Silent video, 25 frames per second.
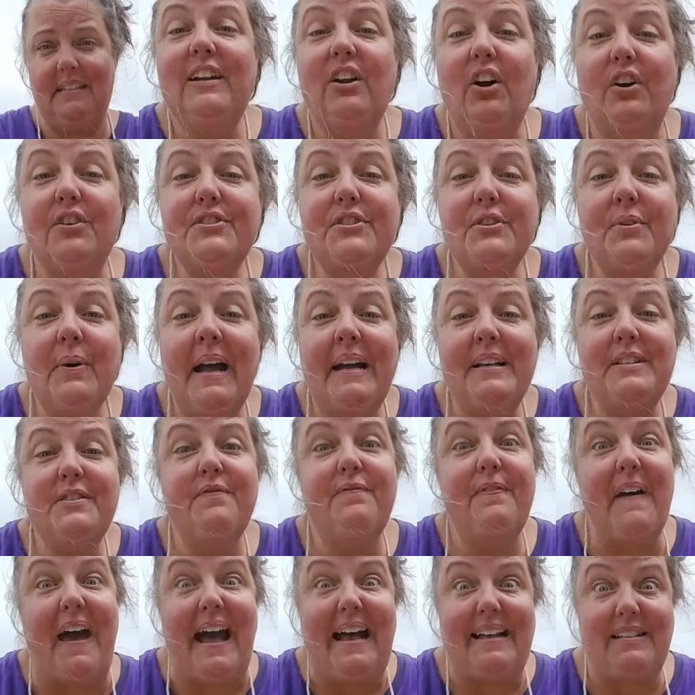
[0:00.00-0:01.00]
It also has
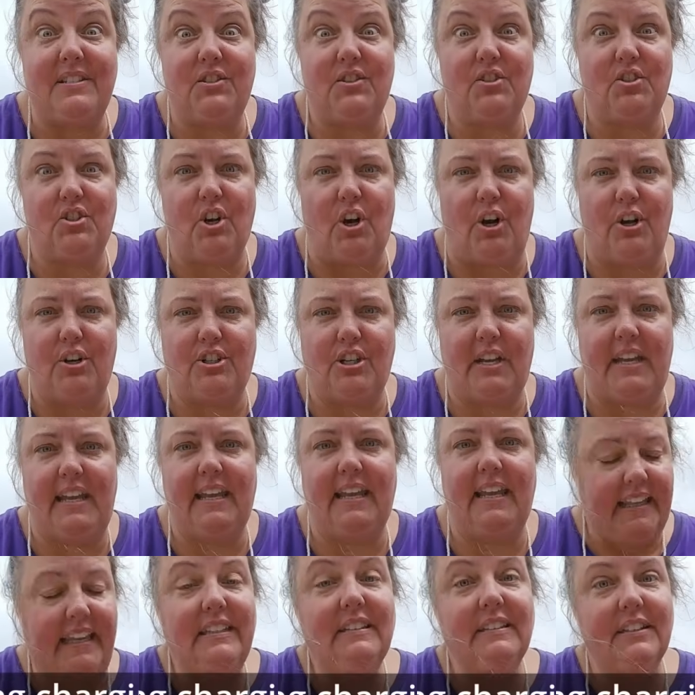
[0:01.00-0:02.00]
fast charging,
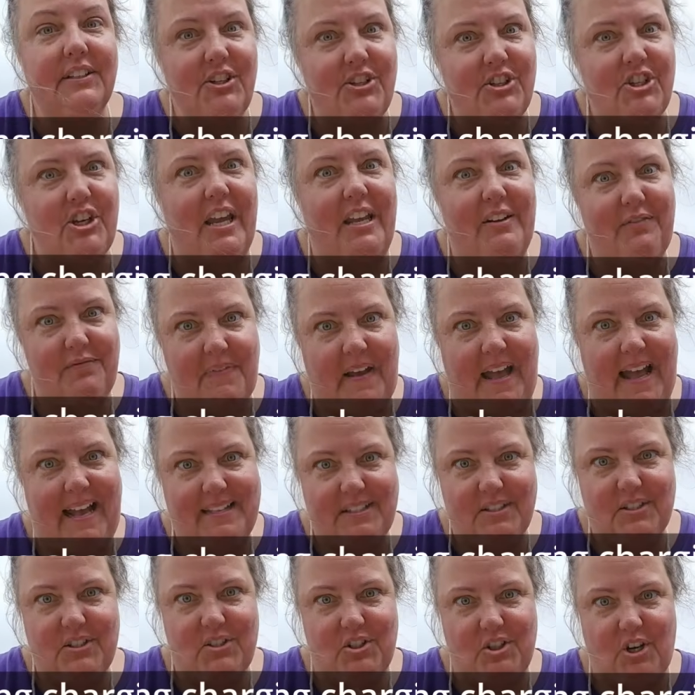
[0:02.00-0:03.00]
like legit
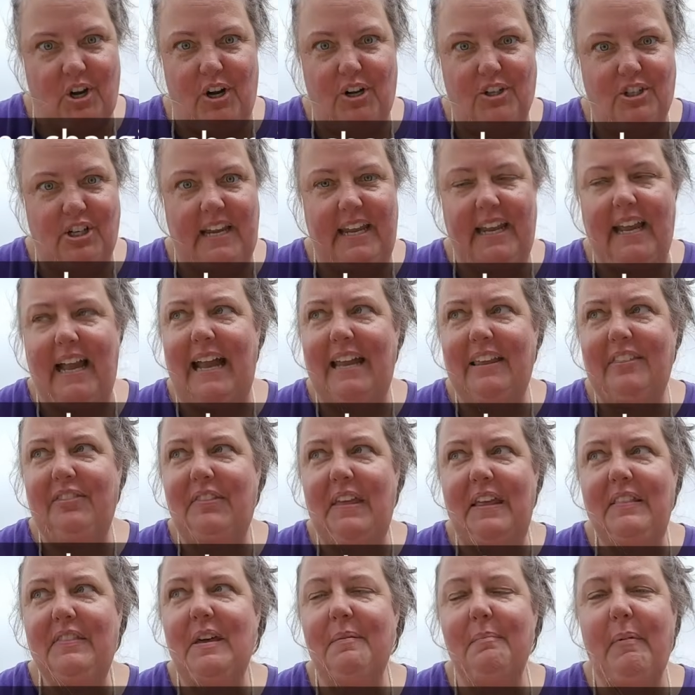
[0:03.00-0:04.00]
fast charging. I
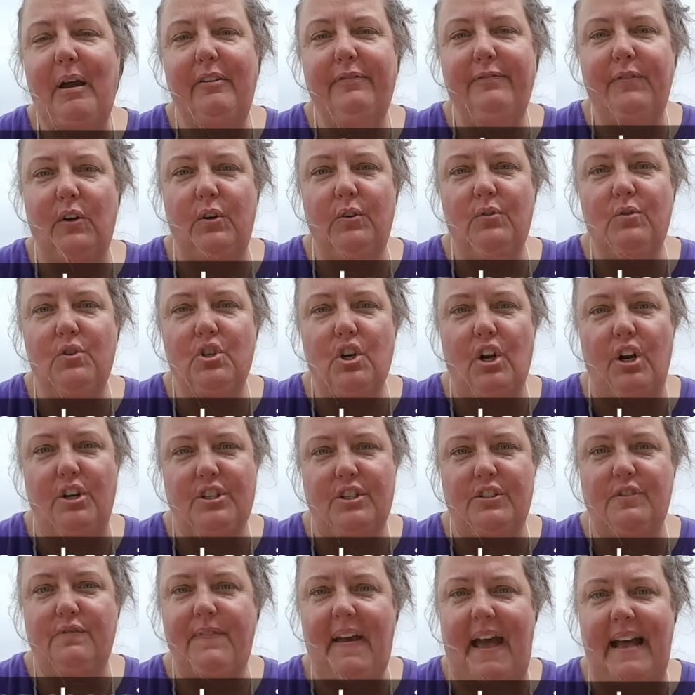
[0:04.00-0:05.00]
think that my phone
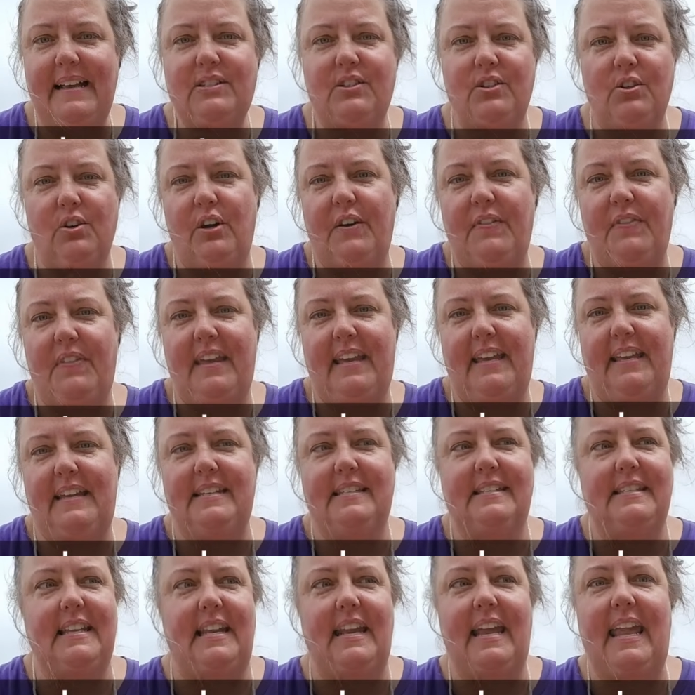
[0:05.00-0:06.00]
charges faster on this
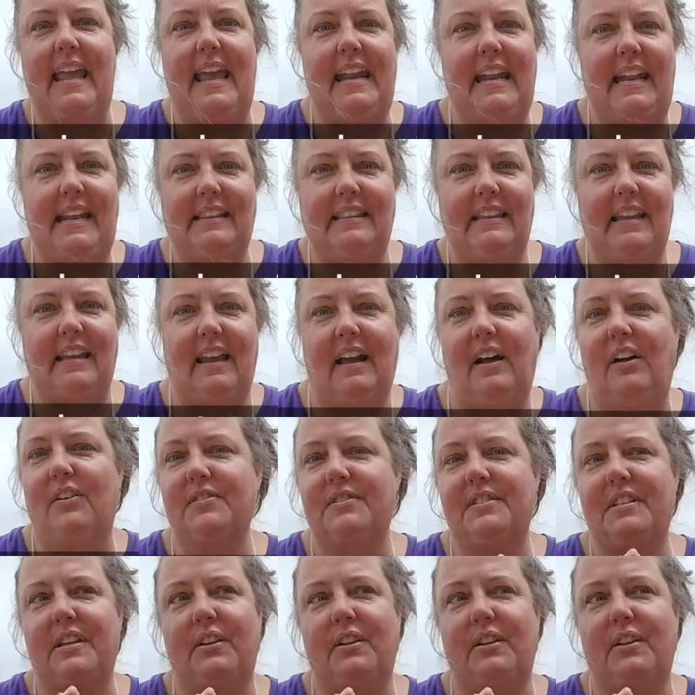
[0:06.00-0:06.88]
than anything else,